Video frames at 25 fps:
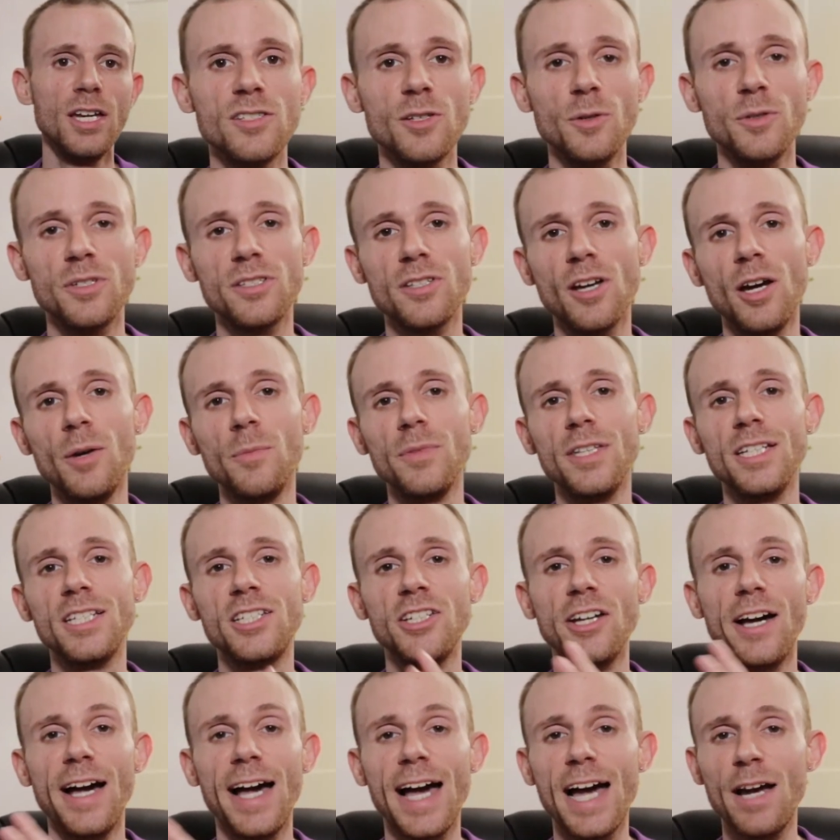So a stone with a
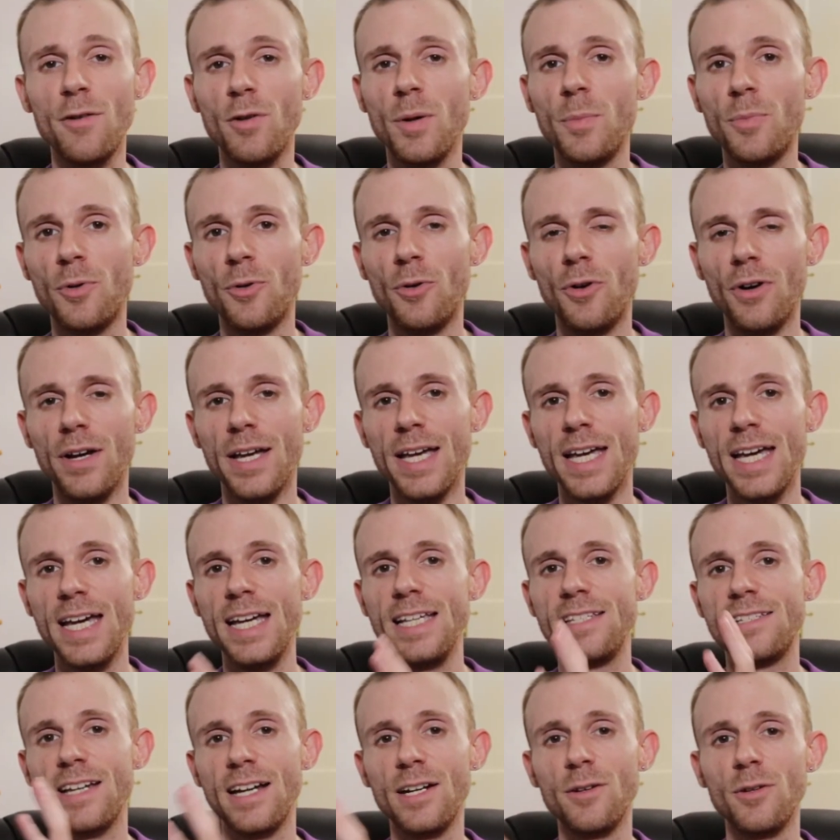GIA report
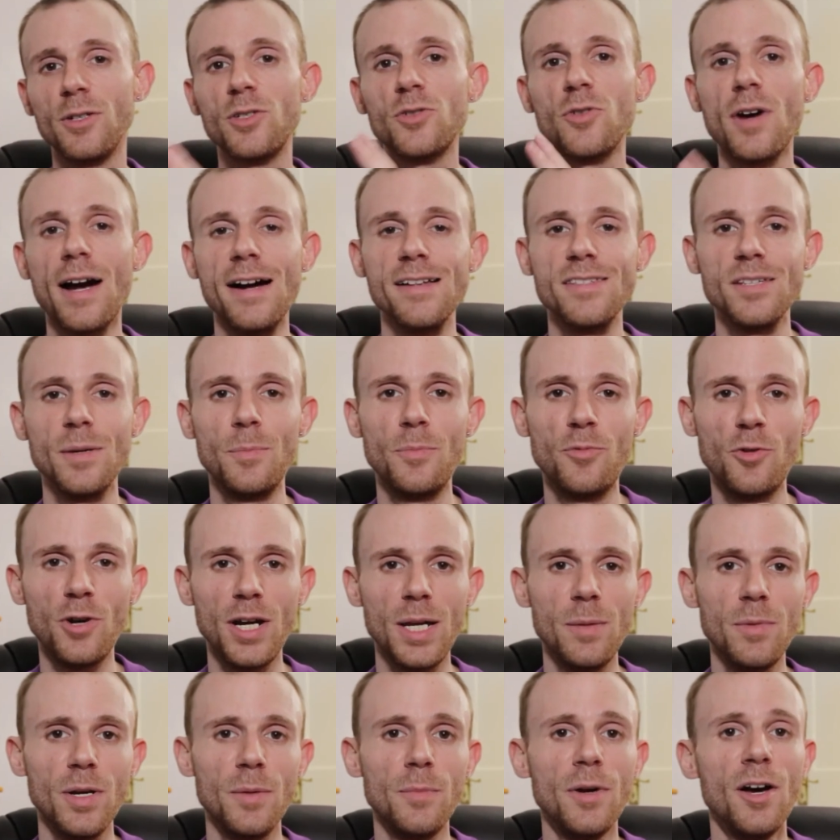is going to attract a
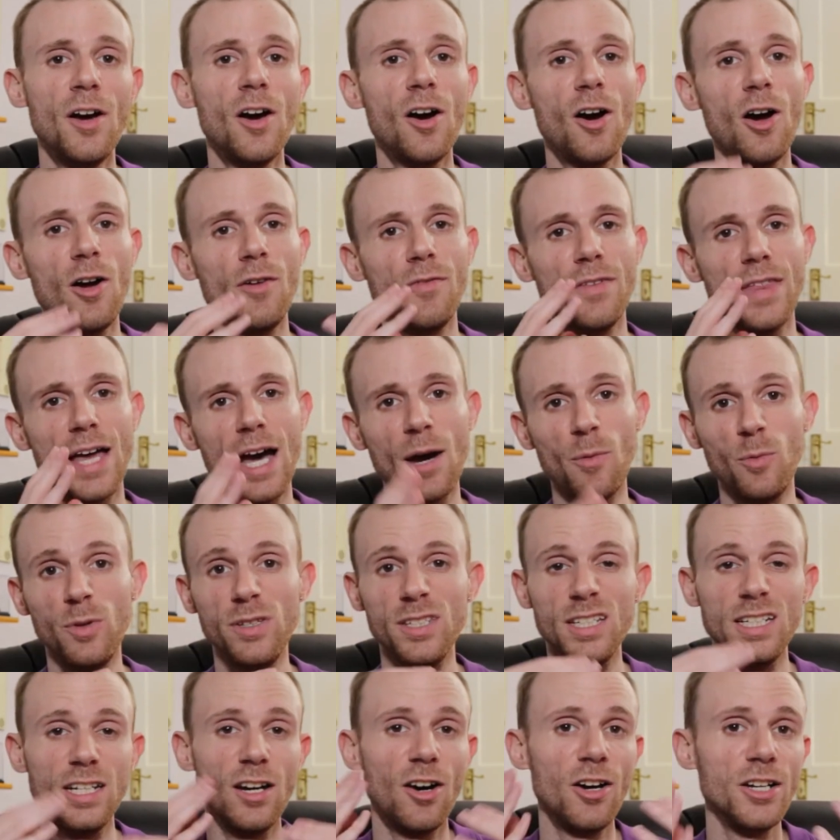premium over that with
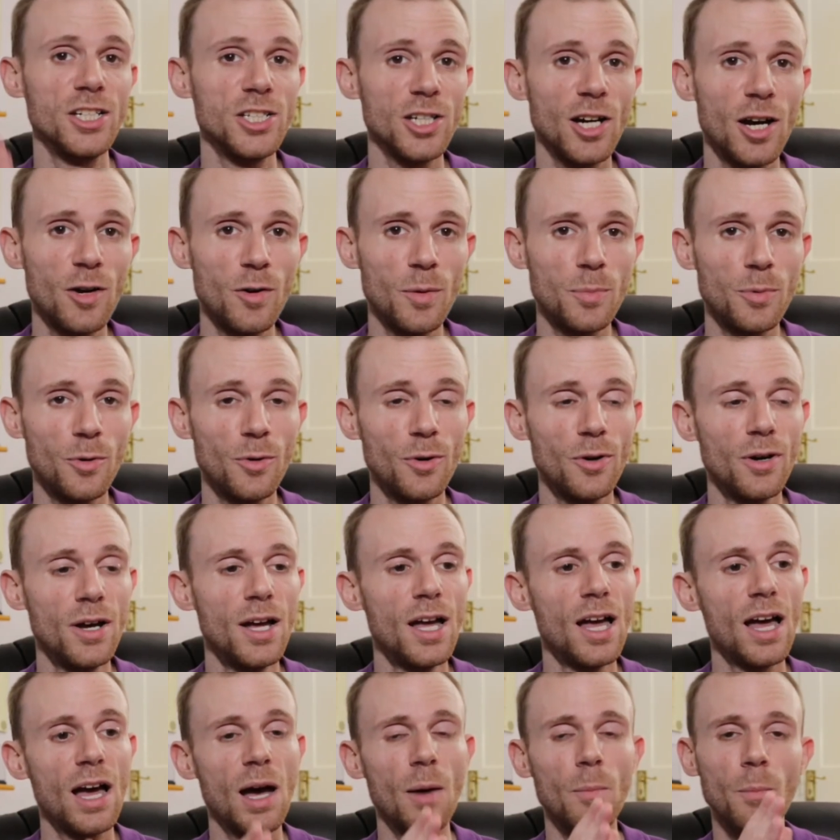an IGI report,
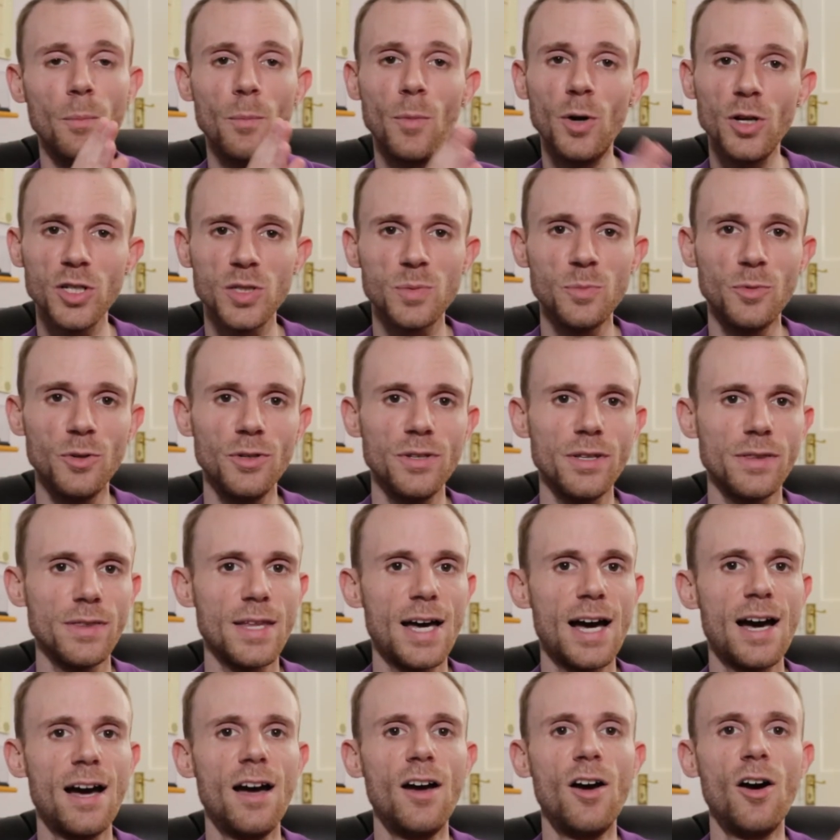and much more than
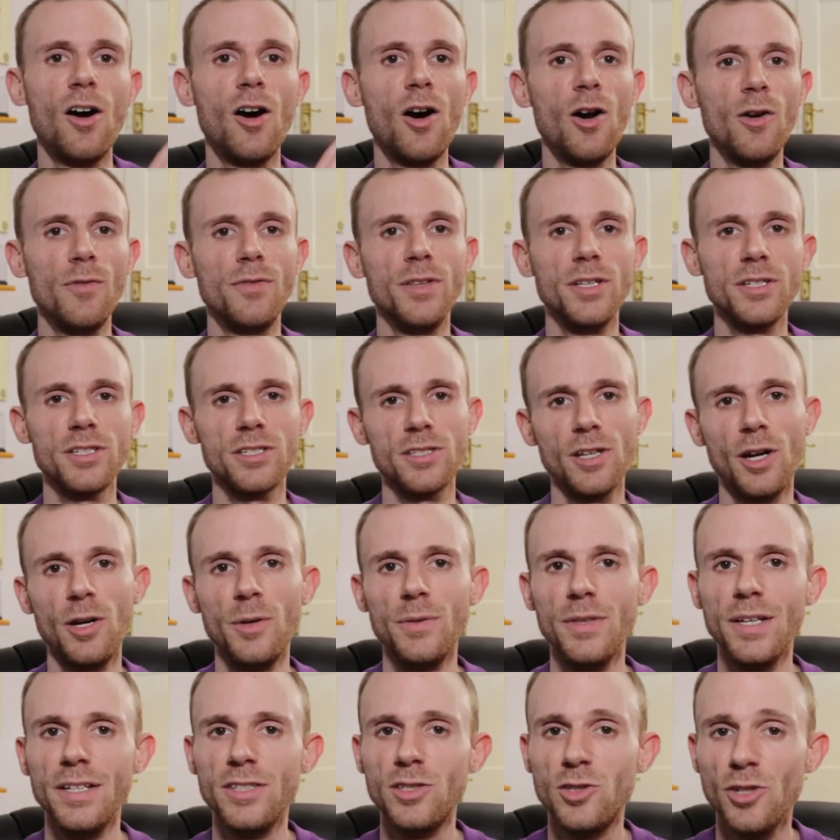that over the stone
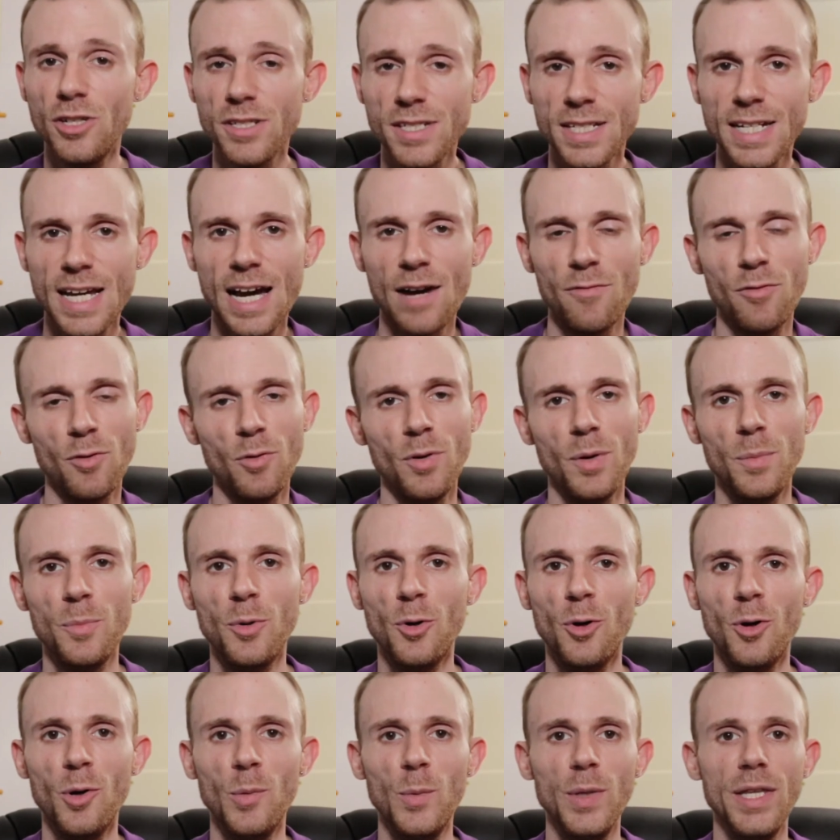that doesn't have a
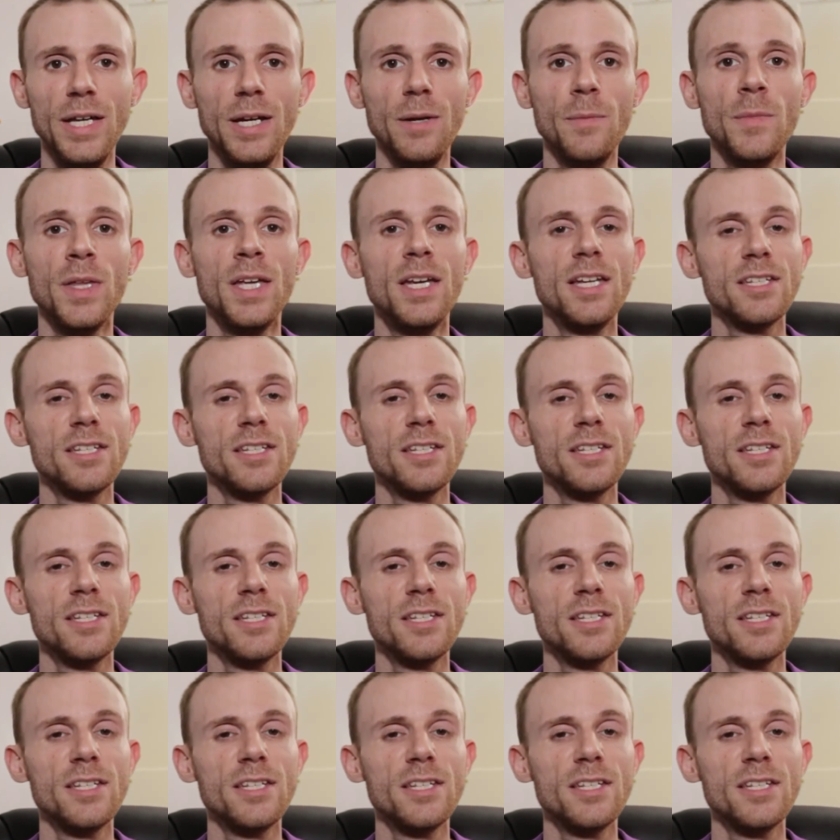report with it.